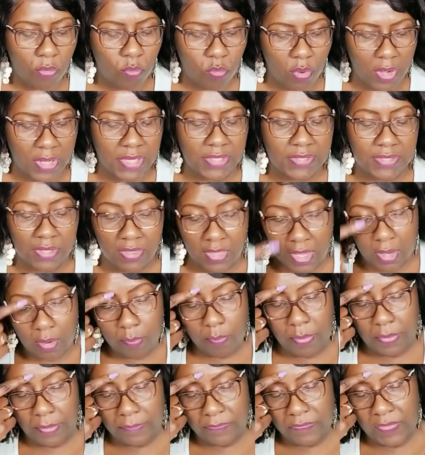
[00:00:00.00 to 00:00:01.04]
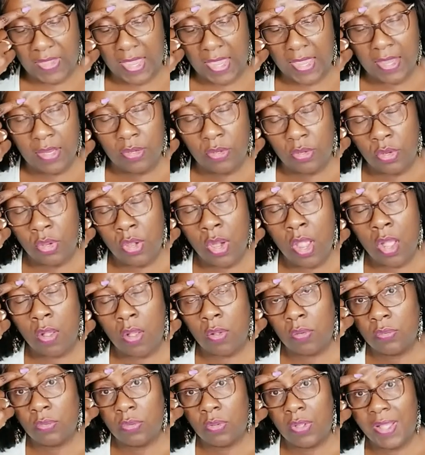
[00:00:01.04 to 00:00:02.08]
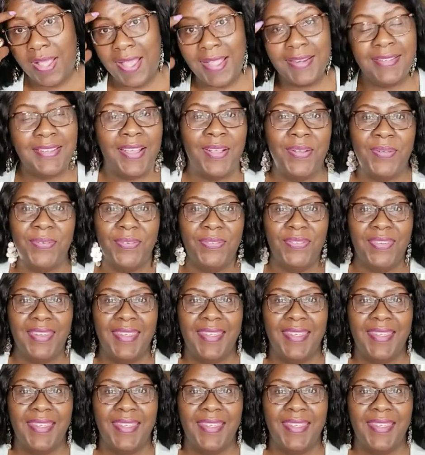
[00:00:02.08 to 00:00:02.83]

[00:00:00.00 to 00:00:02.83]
What is their birthday? No, I don't.